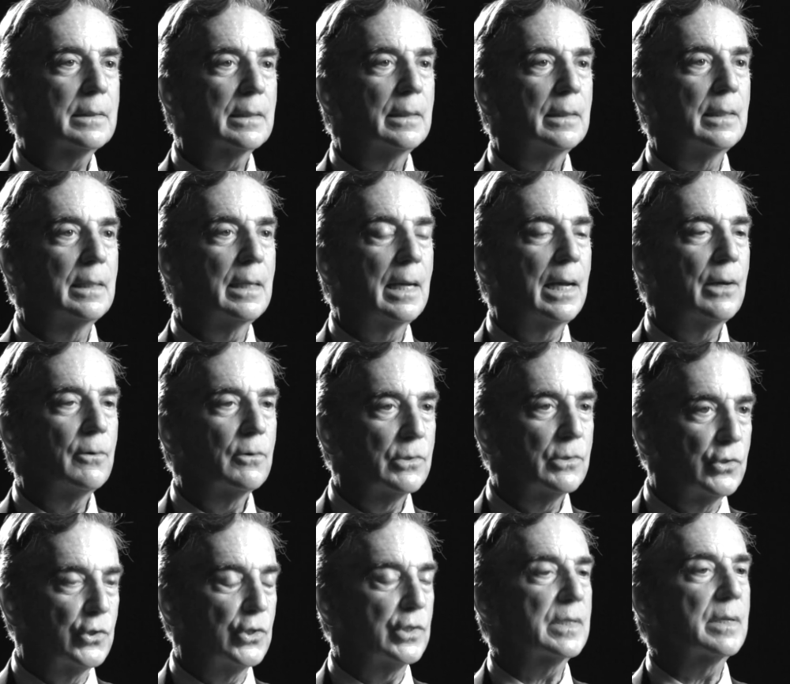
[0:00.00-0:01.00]
I
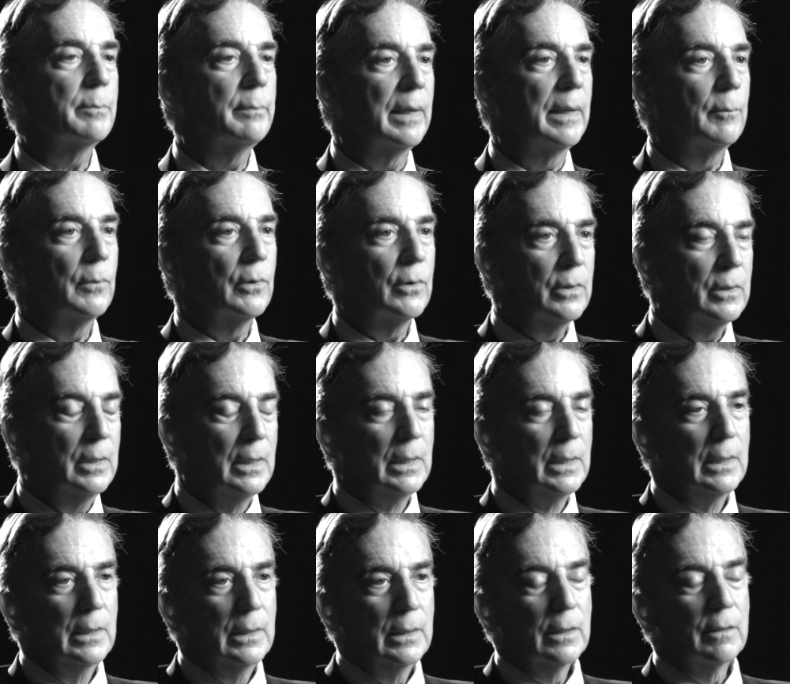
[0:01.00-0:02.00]
was just a member
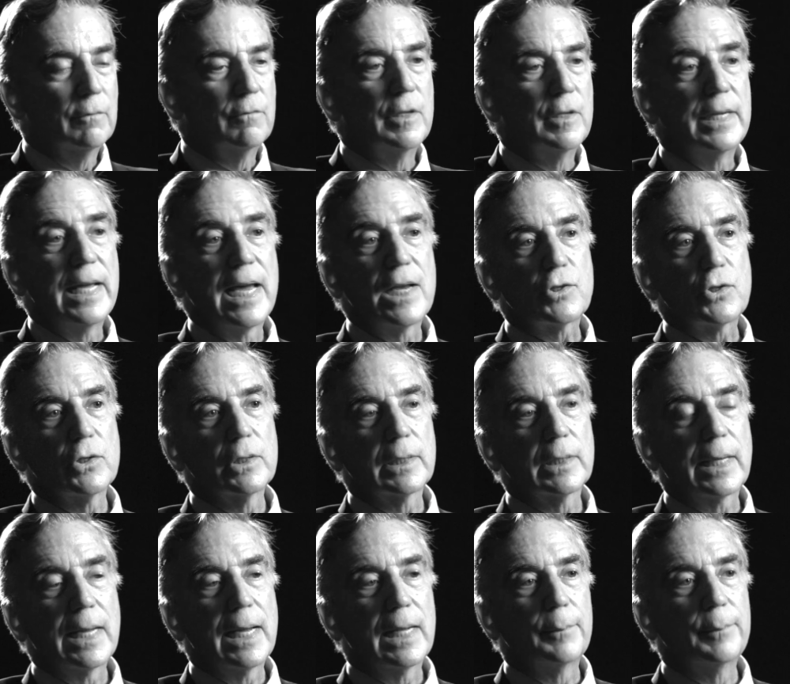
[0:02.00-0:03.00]
of the National
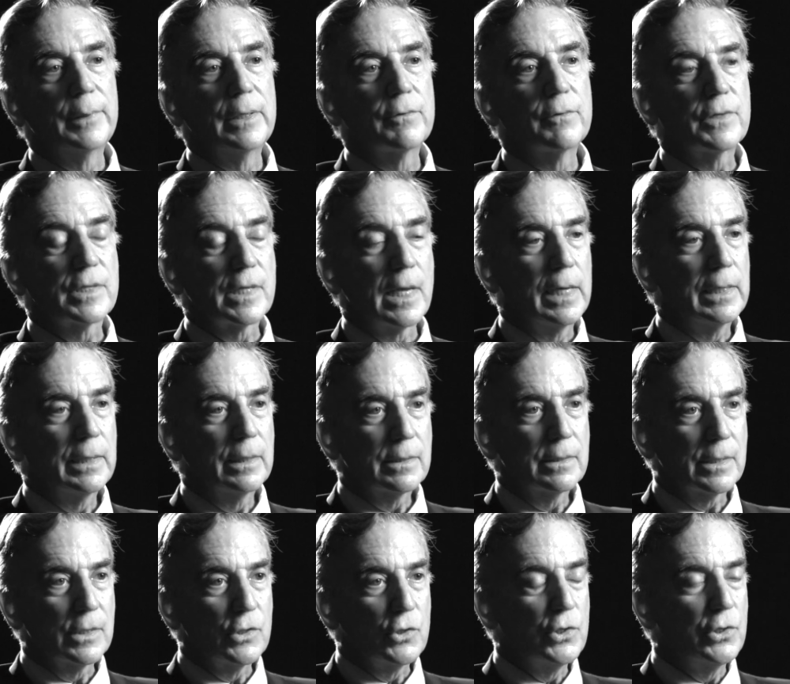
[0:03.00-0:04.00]
Academy of
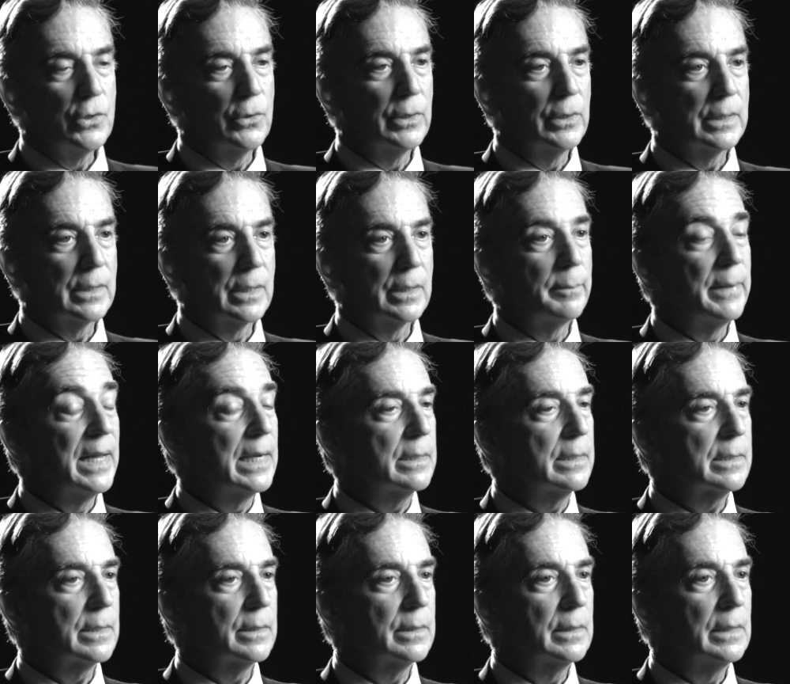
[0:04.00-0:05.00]
Science, Engineering, and
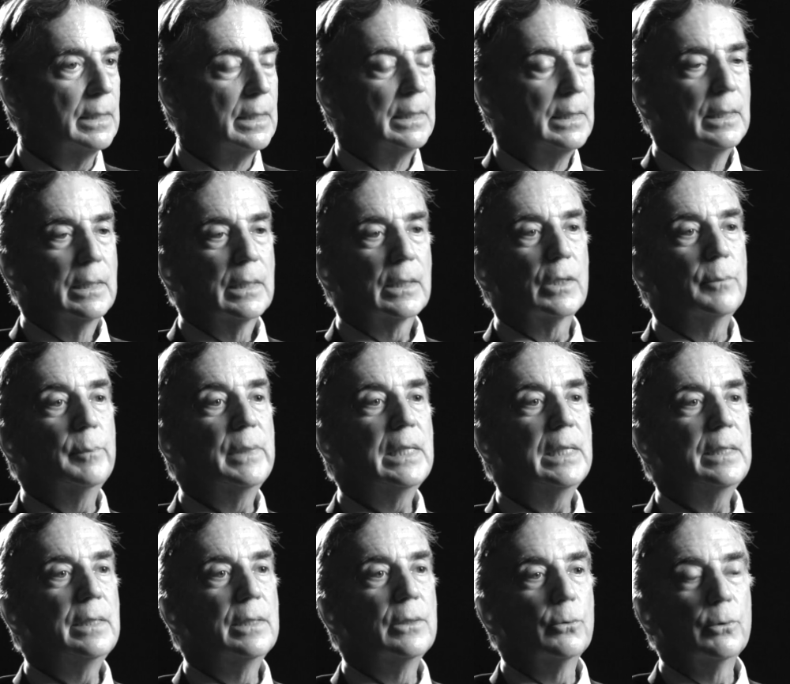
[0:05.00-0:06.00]
Medicine
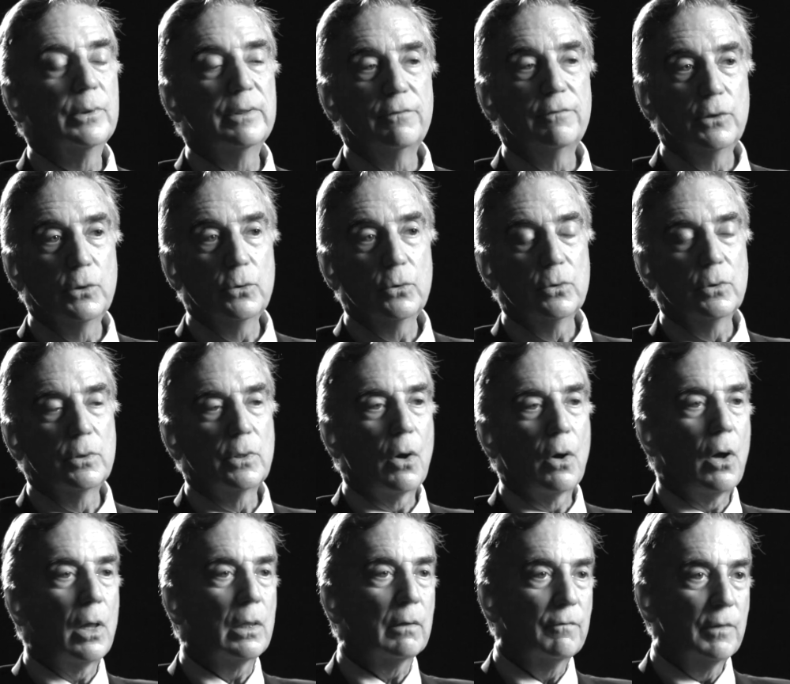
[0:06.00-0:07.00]
committee that reviewed
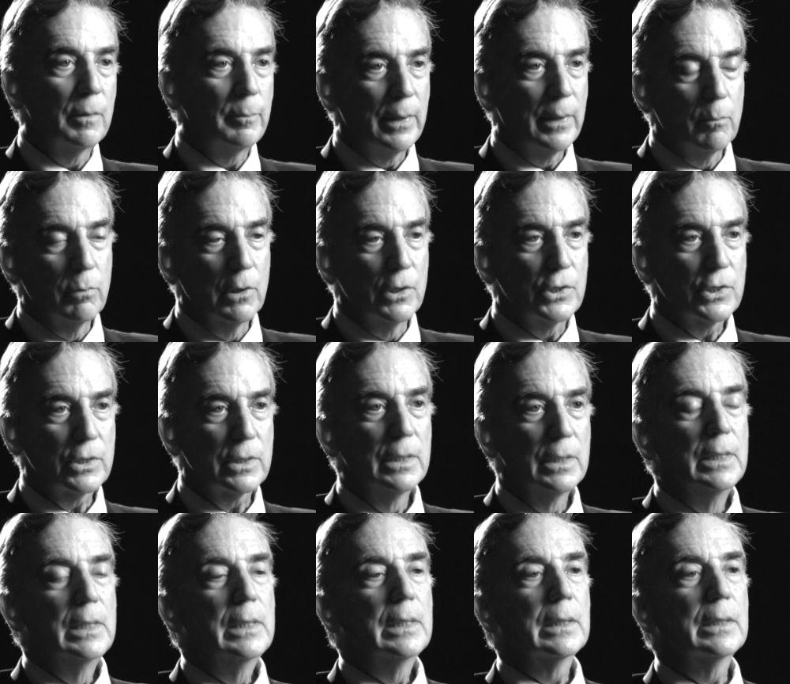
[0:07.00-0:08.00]
all of the published
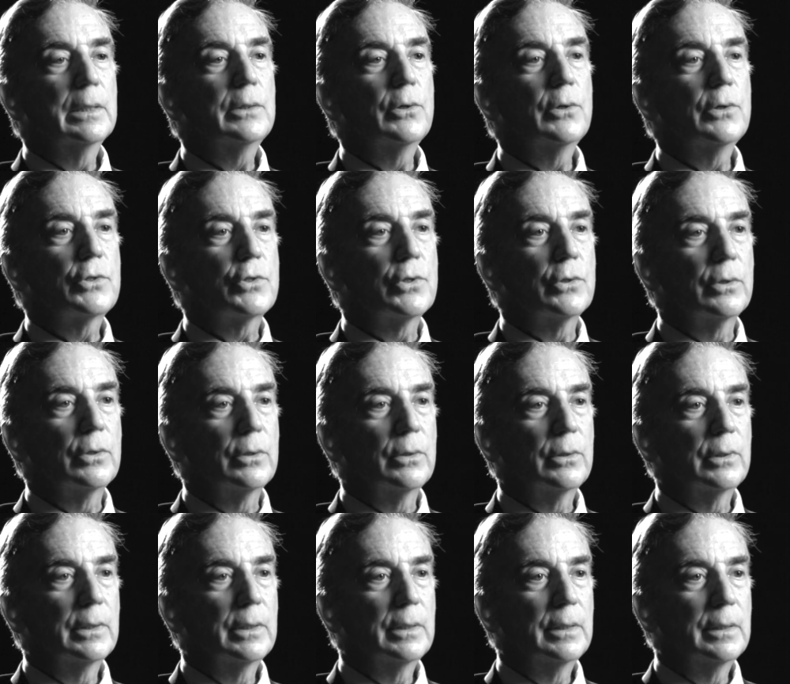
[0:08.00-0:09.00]

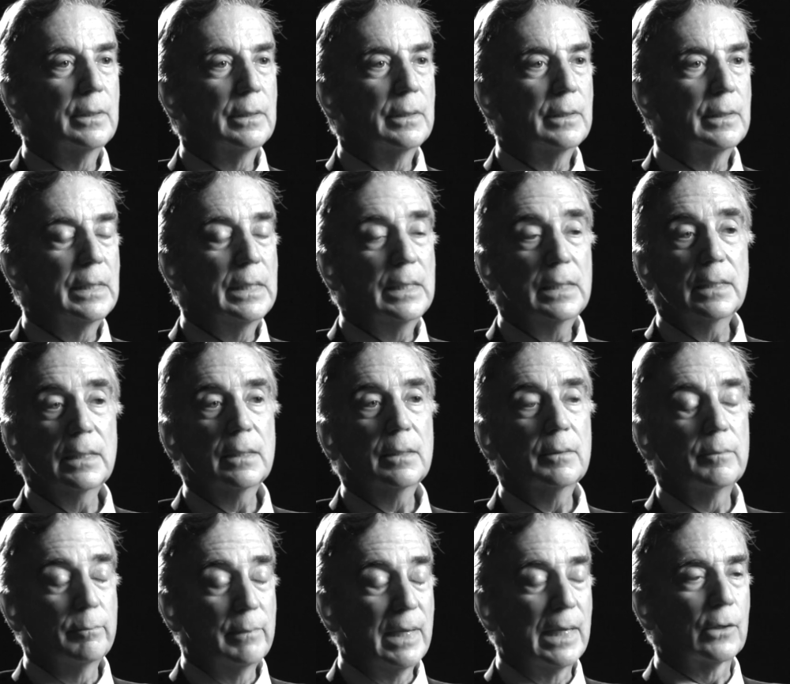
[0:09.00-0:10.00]
literature
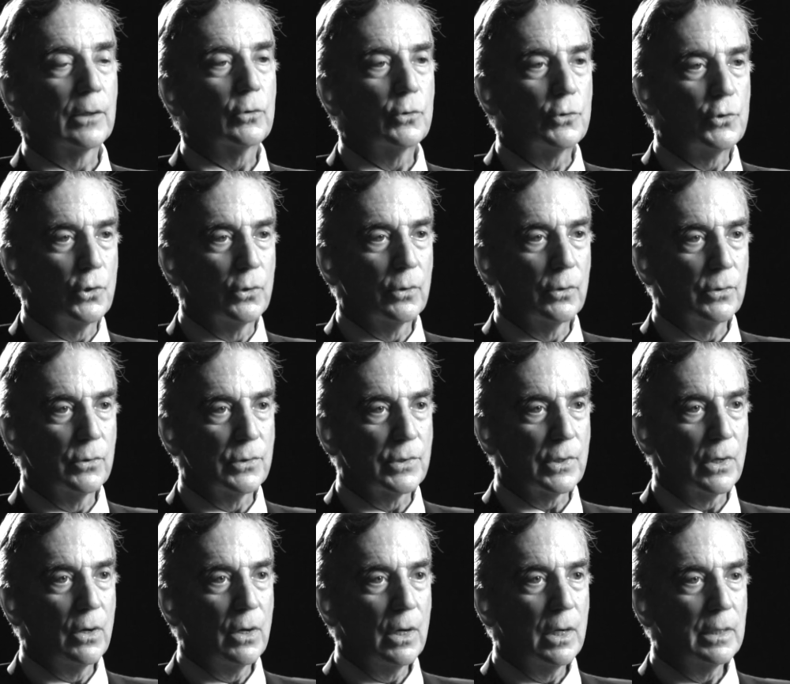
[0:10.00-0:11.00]
in medical journals
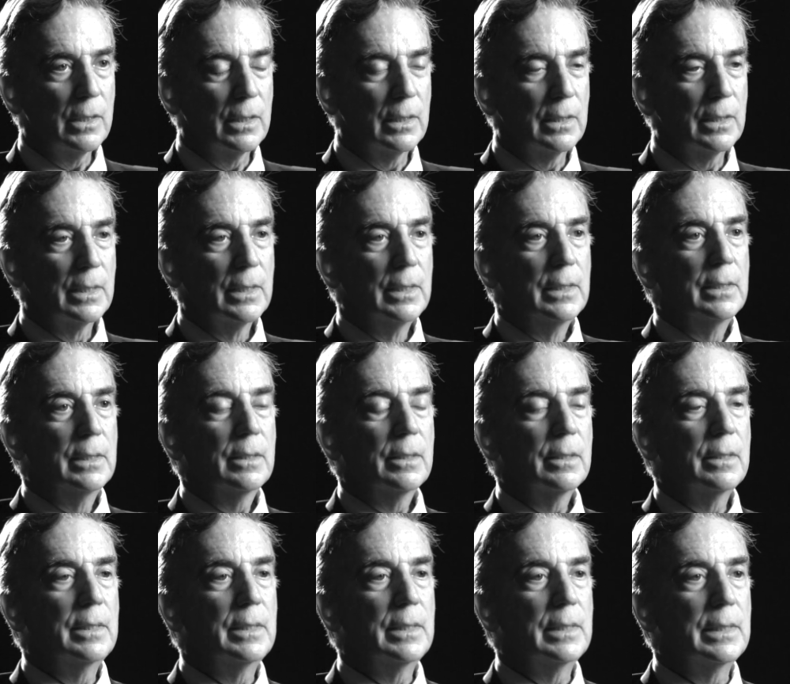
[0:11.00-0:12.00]
on
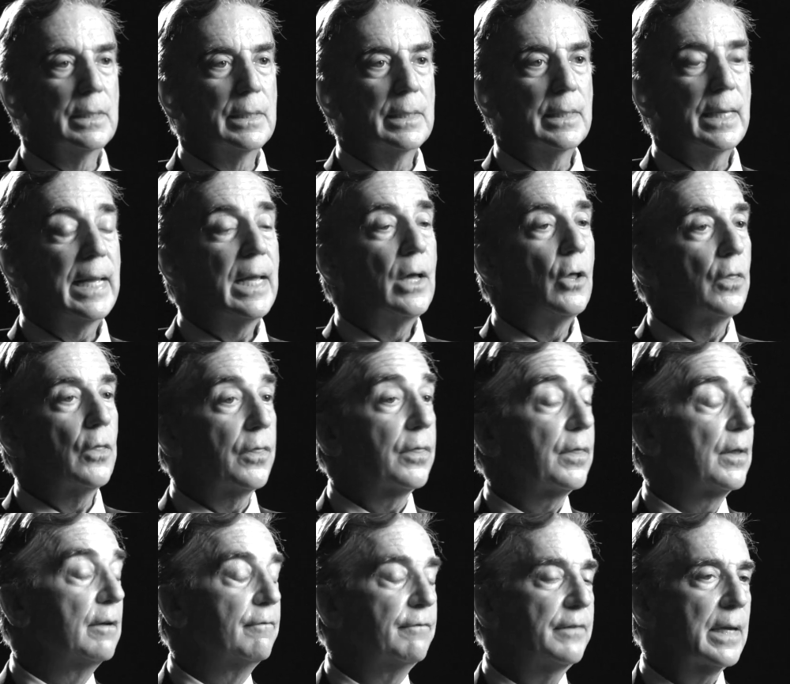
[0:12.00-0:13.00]
the health
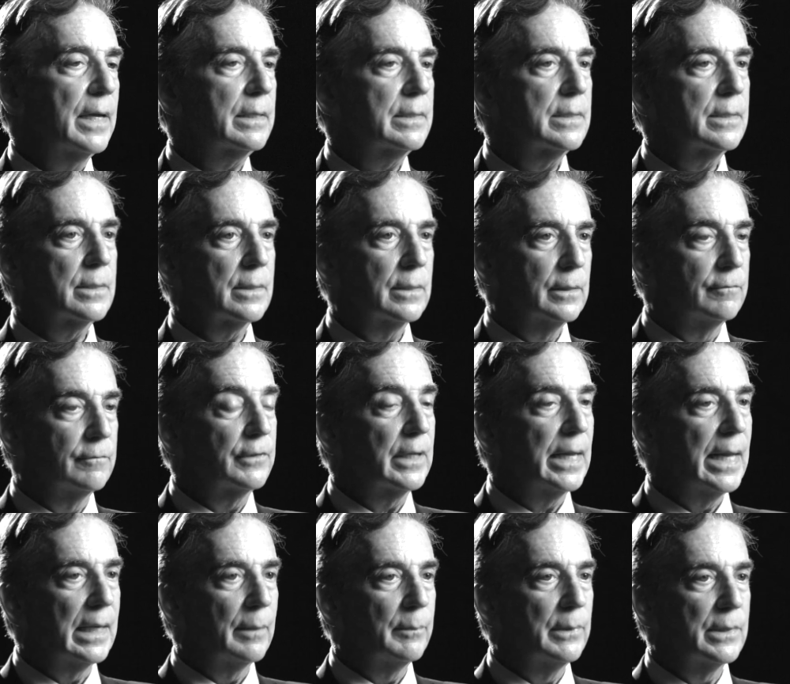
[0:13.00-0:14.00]
effects of
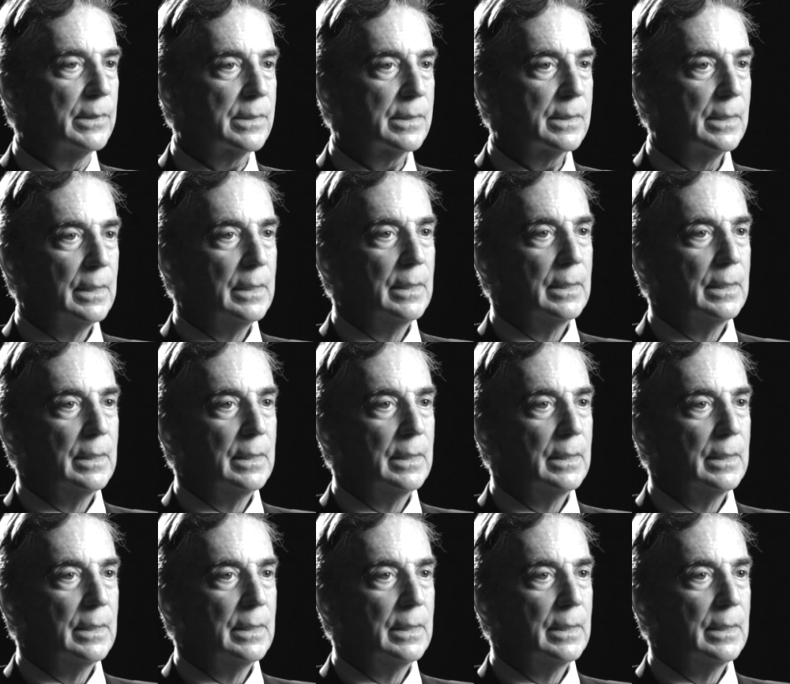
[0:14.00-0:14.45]
cannabis,